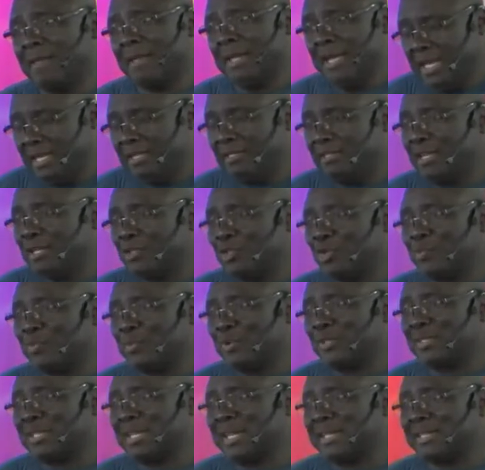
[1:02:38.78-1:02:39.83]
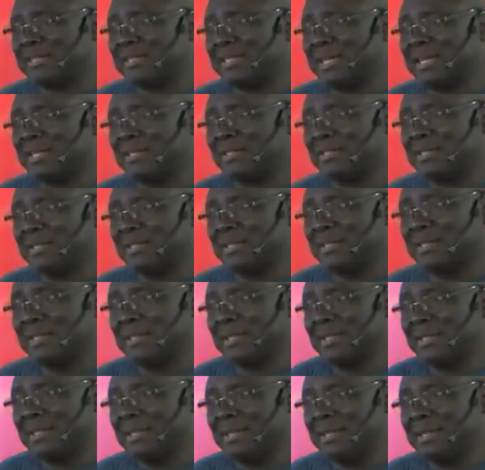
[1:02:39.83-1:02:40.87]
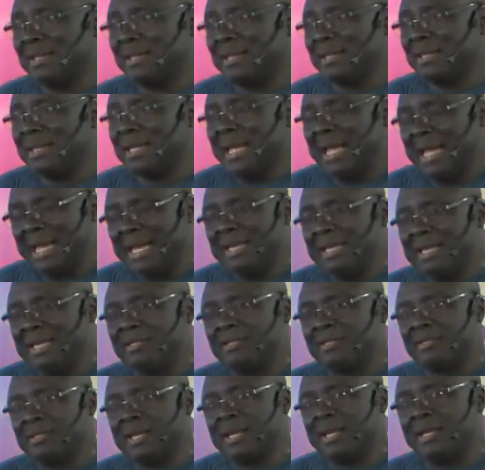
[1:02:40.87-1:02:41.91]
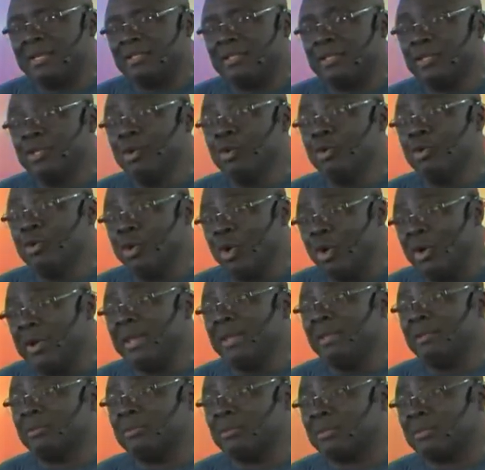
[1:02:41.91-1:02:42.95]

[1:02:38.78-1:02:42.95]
He's there to protect us. And he says, You're going to